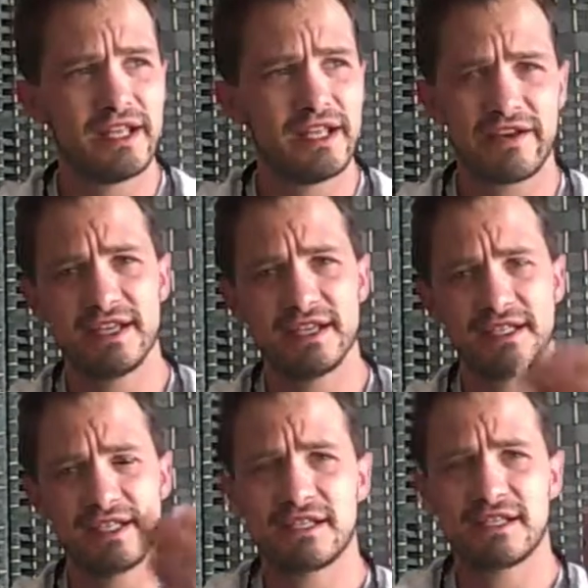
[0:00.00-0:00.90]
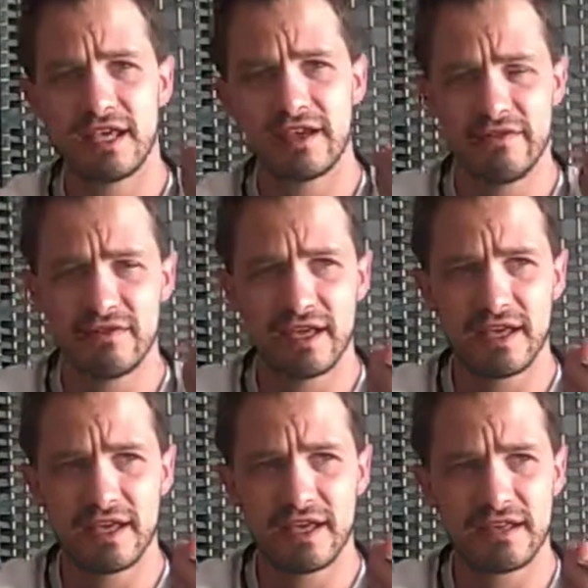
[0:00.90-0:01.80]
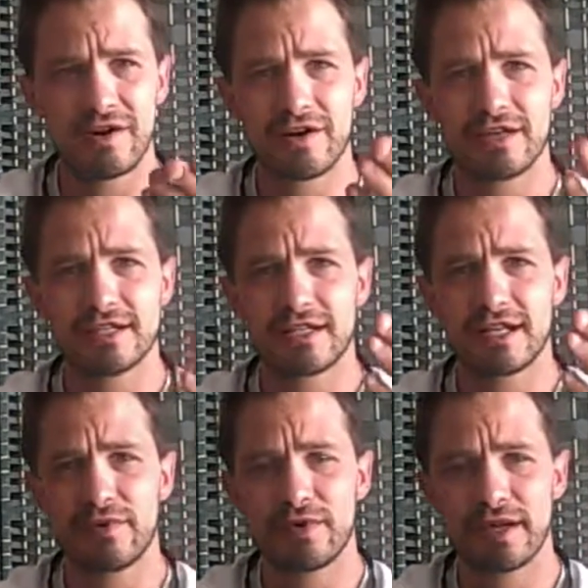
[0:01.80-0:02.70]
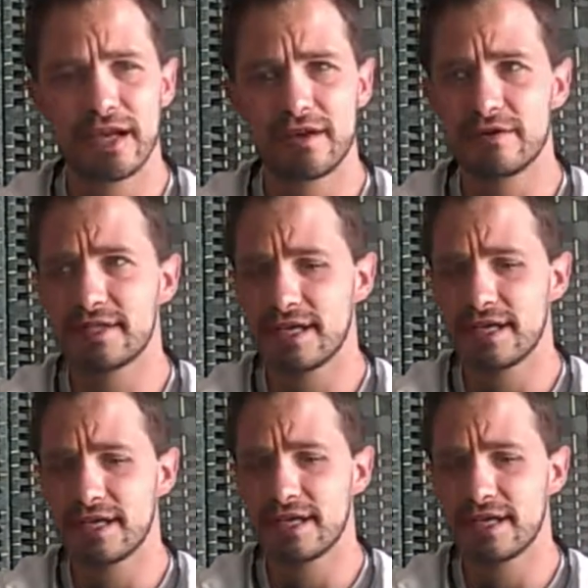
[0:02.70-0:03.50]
faces like the American Sniper guy, Chris Kyle.